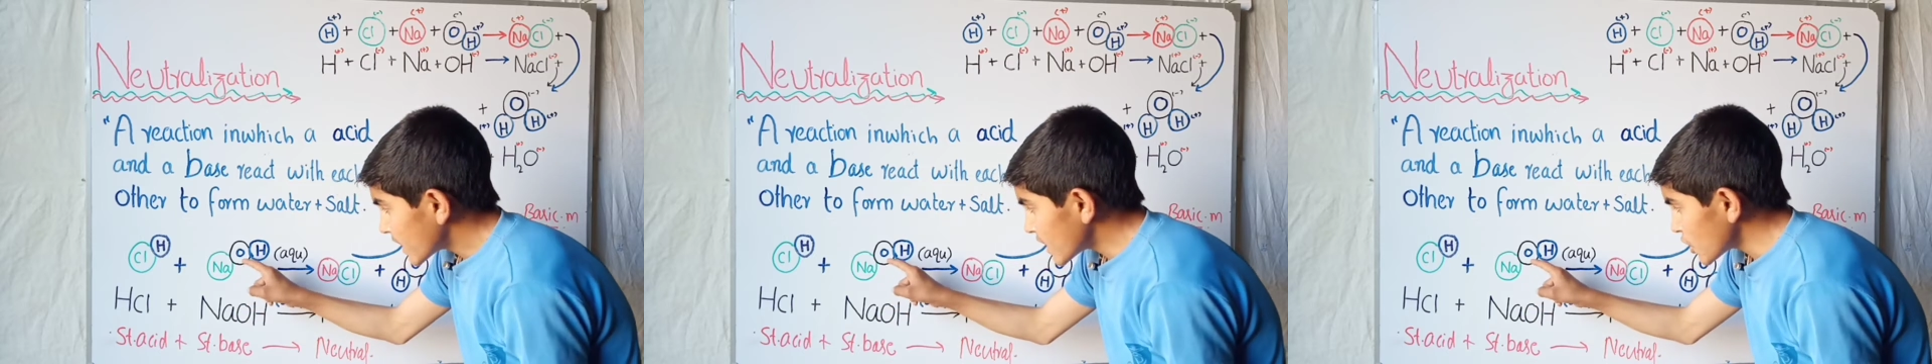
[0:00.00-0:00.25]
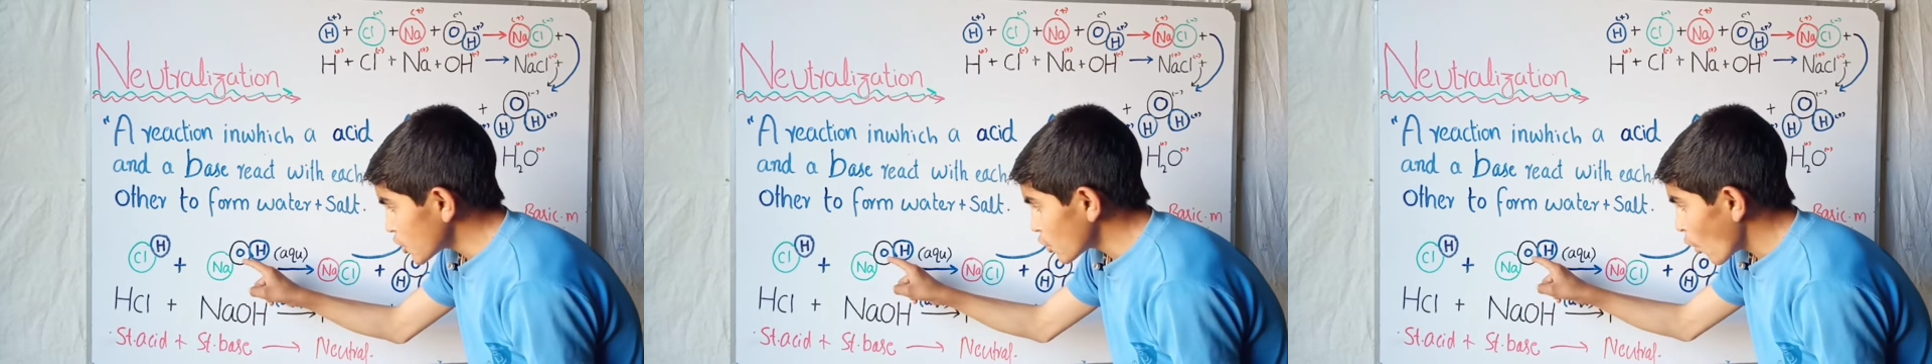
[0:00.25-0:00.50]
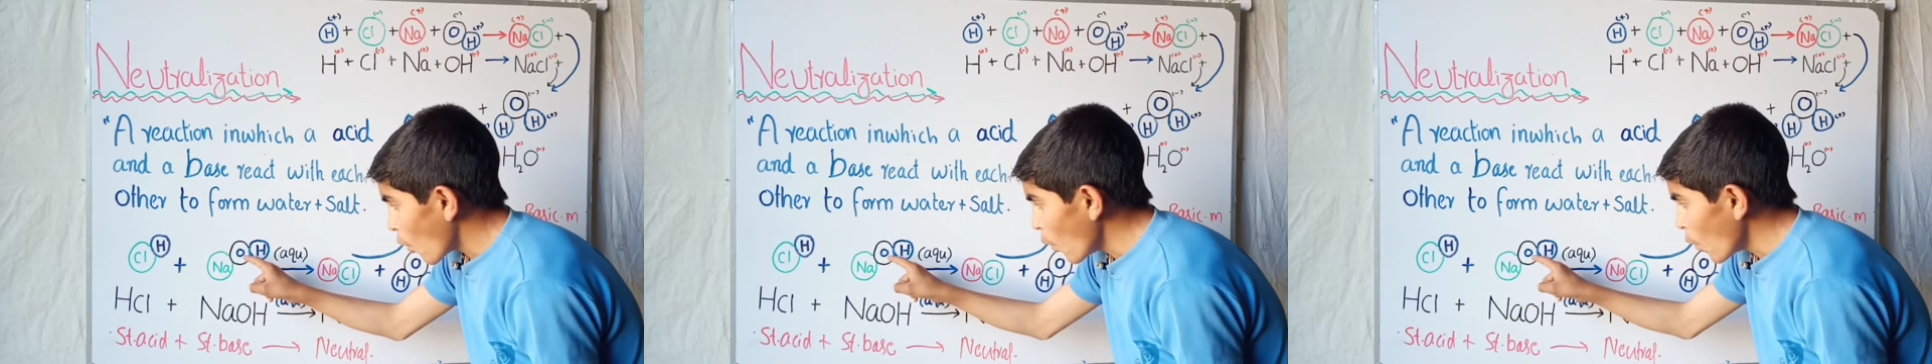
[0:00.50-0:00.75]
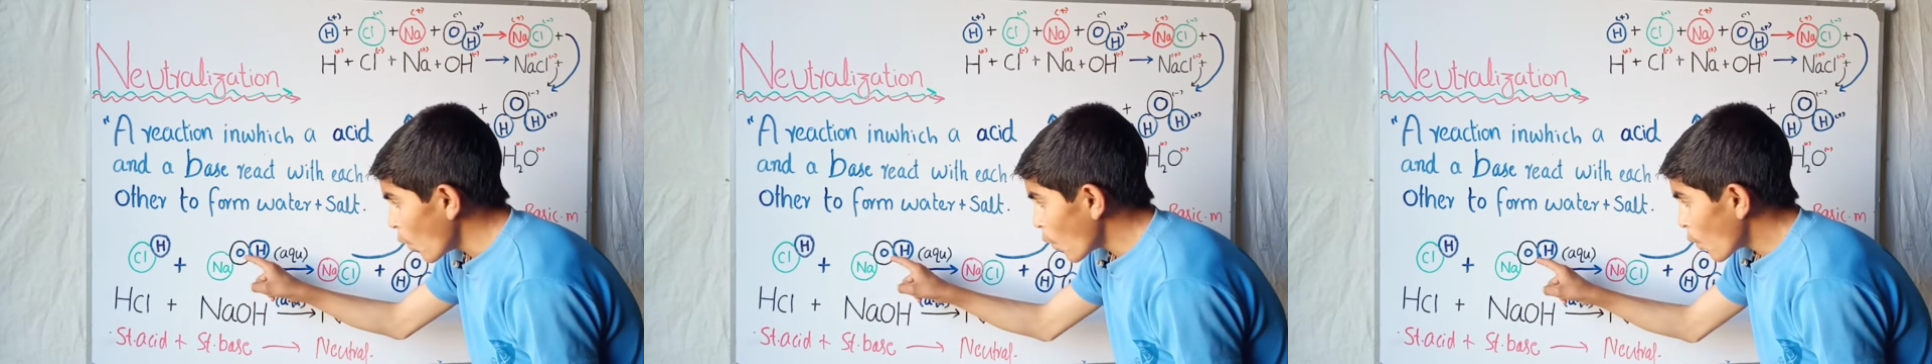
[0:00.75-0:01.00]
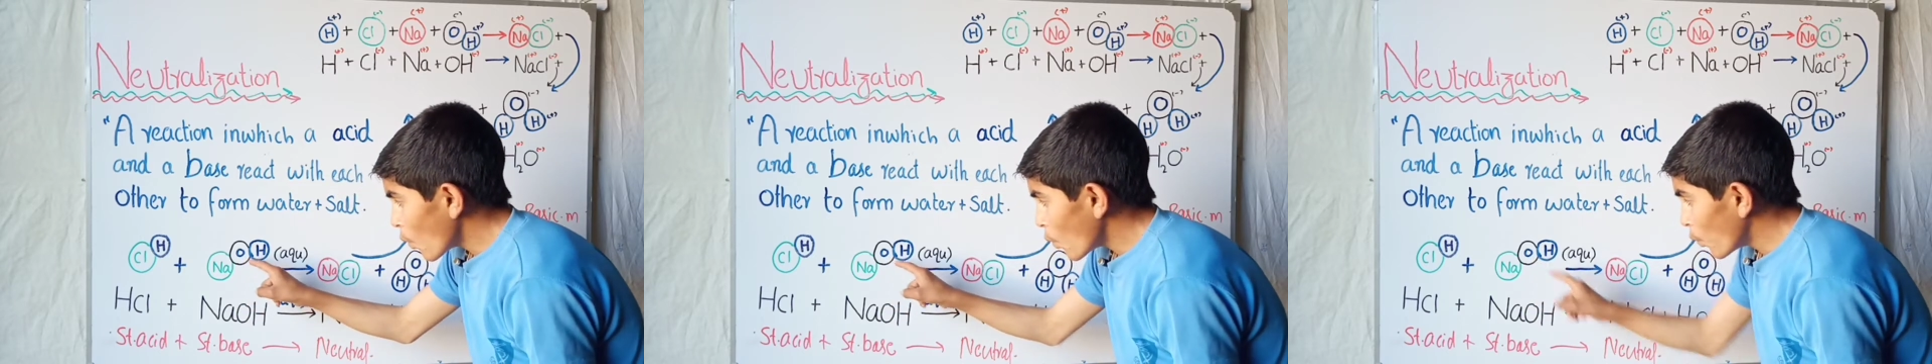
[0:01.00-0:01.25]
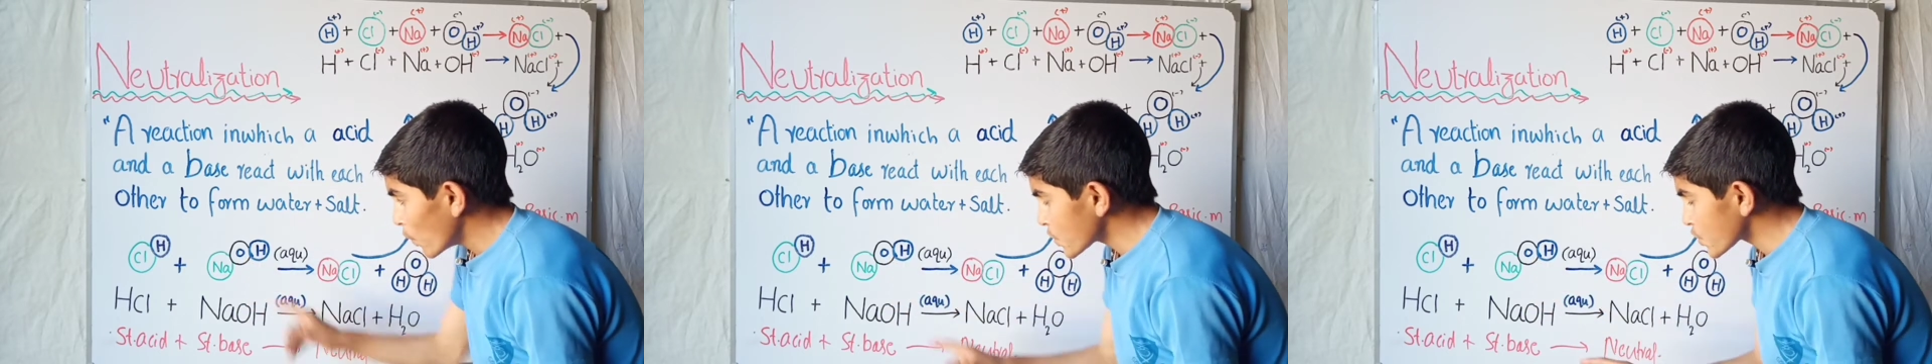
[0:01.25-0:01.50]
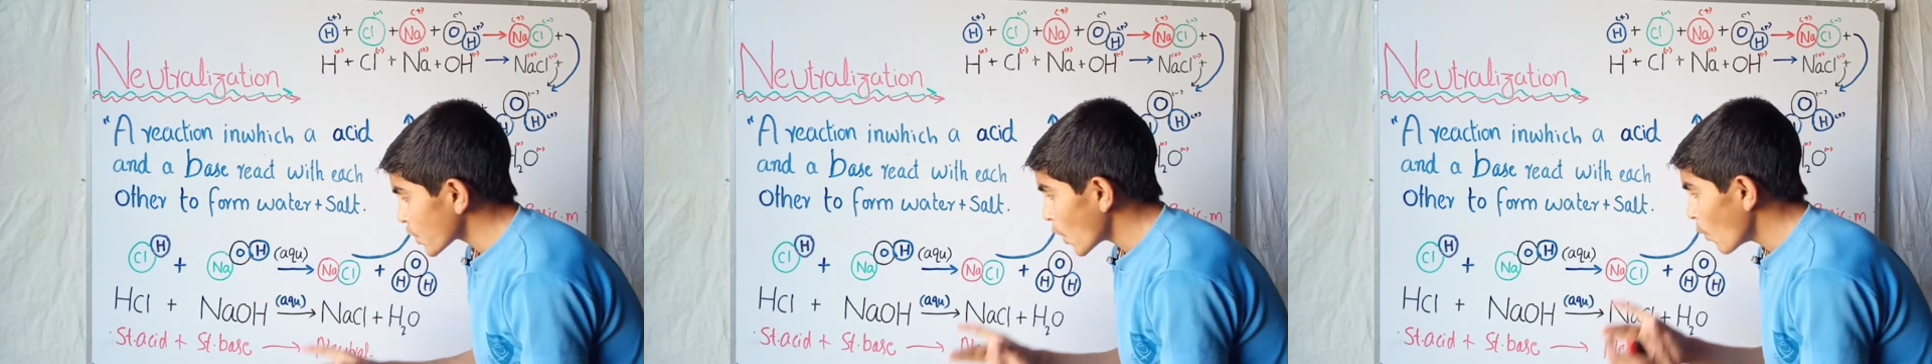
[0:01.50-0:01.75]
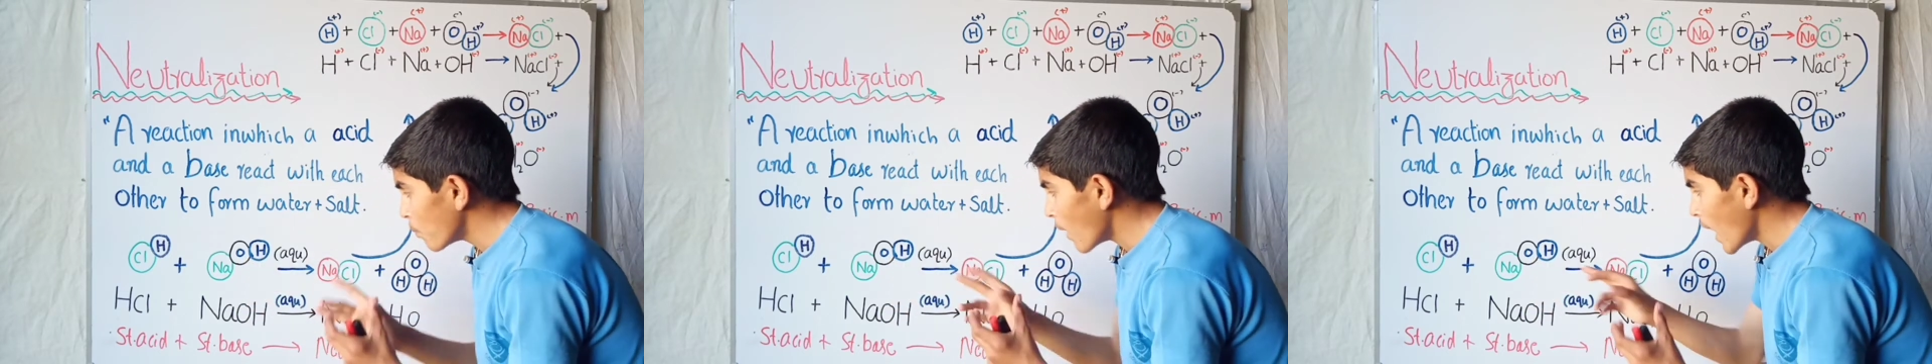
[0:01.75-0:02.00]
This is O, which
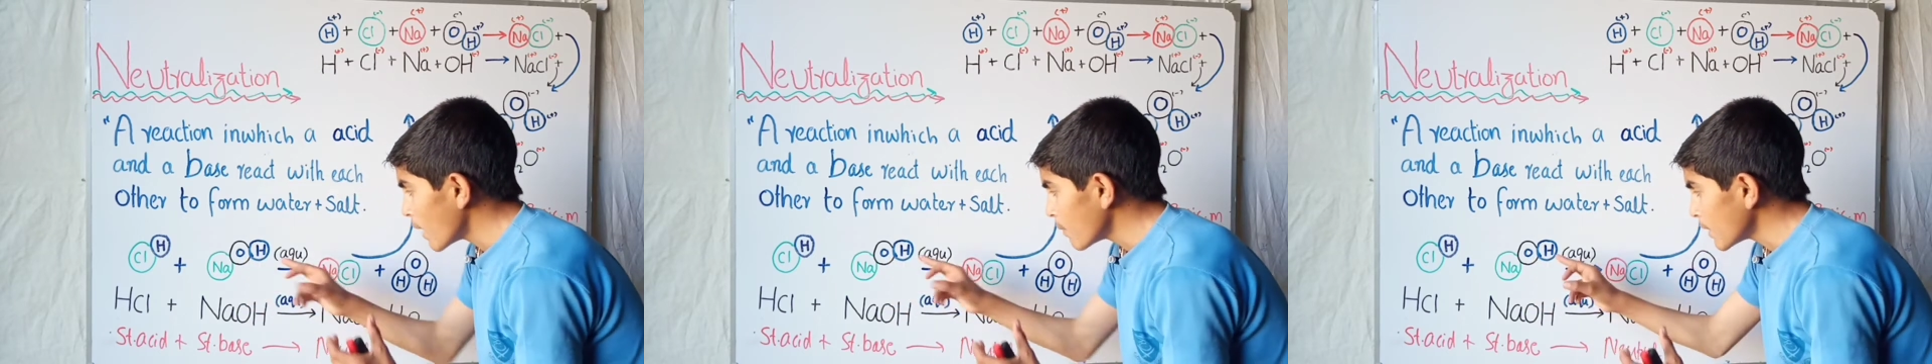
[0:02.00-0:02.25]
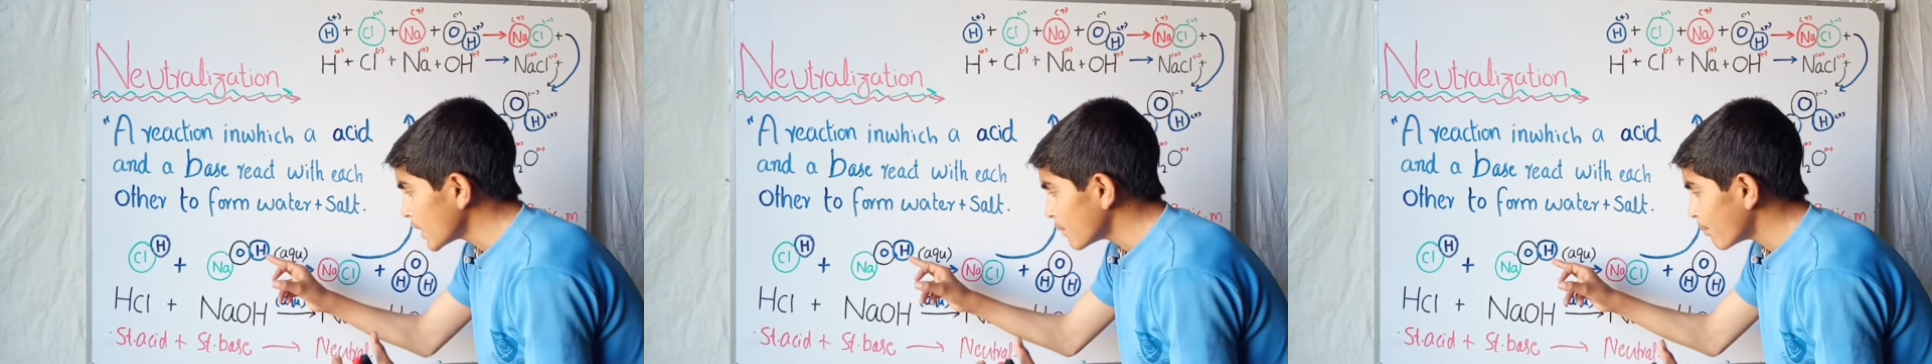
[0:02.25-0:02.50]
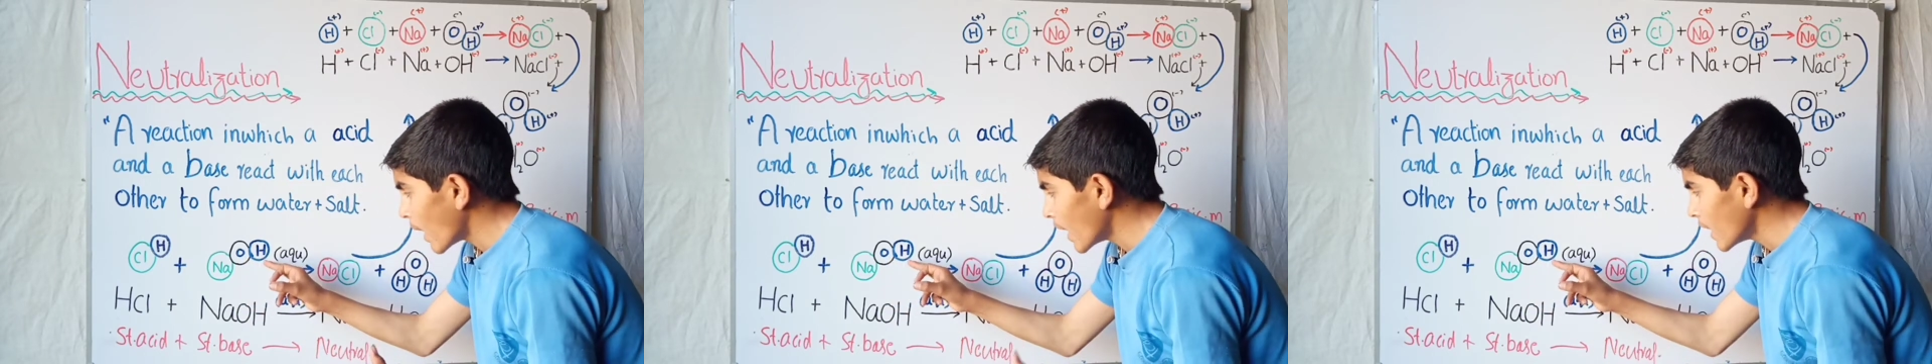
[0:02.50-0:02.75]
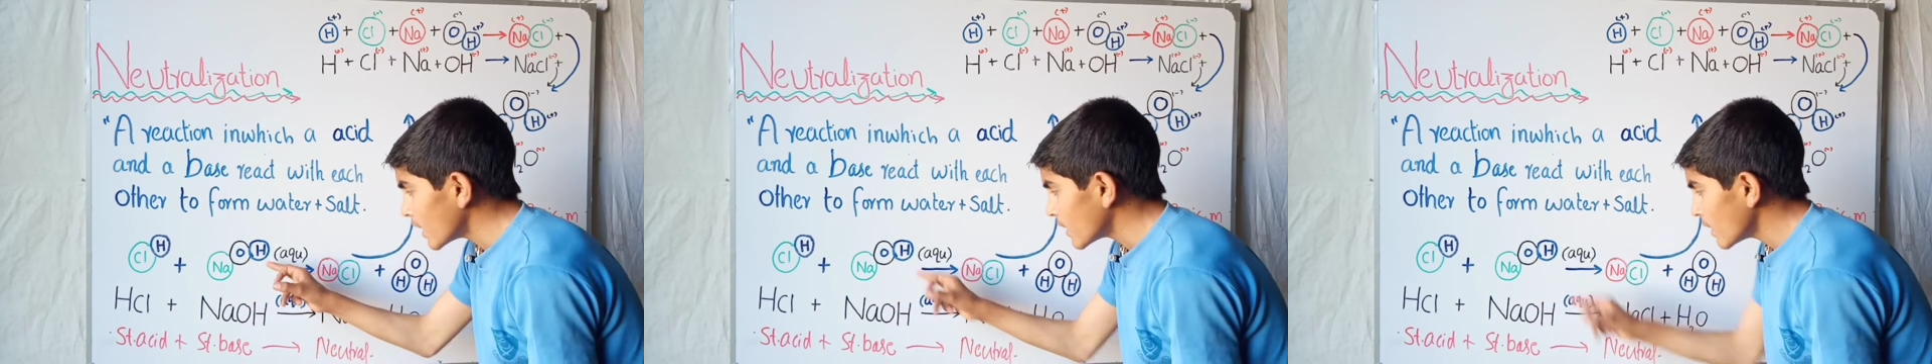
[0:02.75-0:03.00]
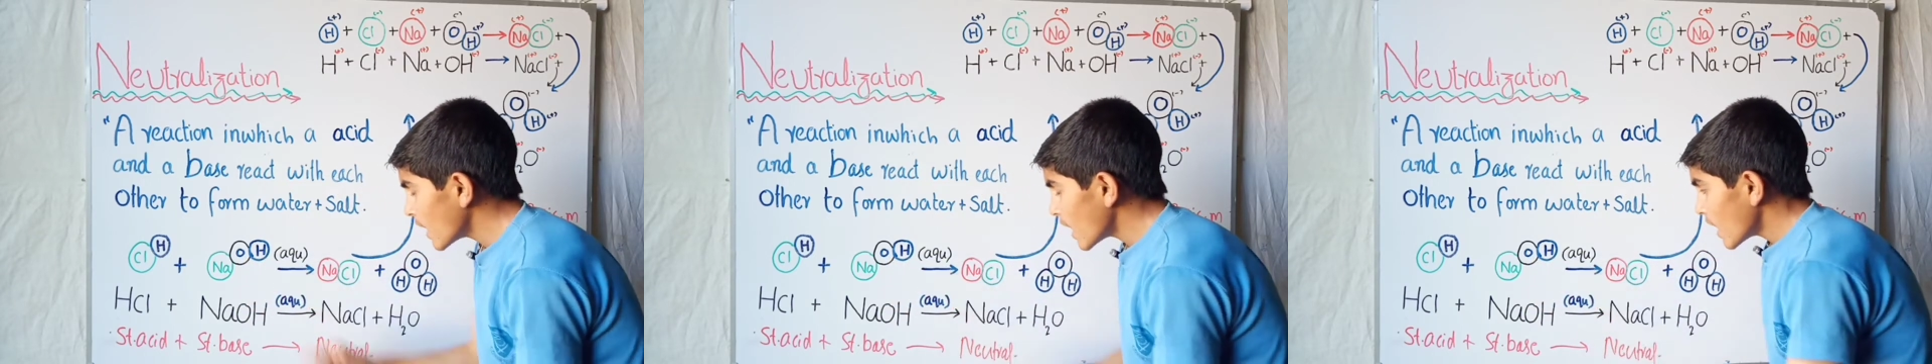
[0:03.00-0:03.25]
have formed a bond